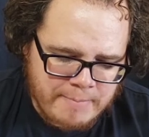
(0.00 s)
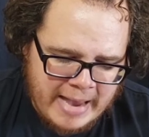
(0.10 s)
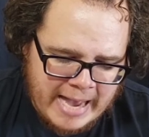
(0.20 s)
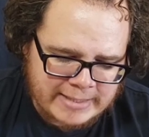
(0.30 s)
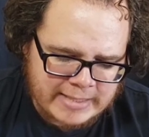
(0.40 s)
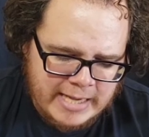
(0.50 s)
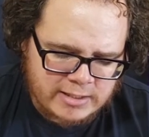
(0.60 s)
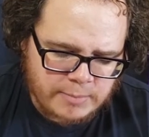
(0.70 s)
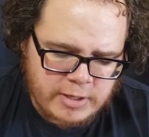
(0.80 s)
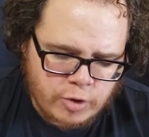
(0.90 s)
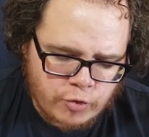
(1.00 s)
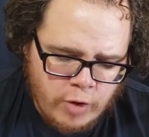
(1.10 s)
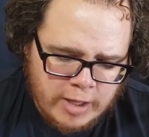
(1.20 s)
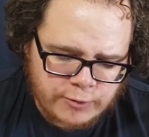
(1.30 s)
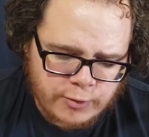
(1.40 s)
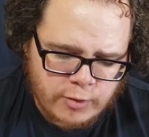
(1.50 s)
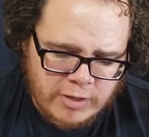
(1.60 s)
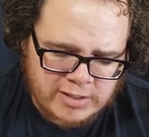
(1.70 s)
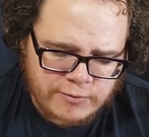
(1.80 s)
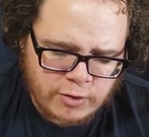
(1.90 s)
mask to be a crutch for the
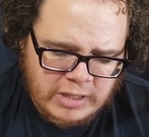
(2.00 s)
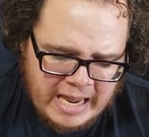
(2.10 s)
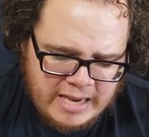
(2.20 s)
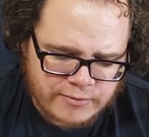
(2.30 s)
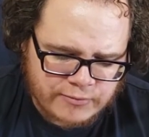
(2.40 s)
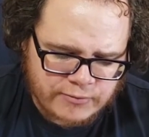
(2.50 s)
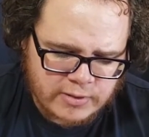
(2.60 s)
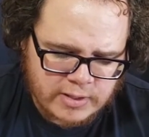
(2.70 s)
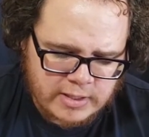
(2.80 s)
rest of your life.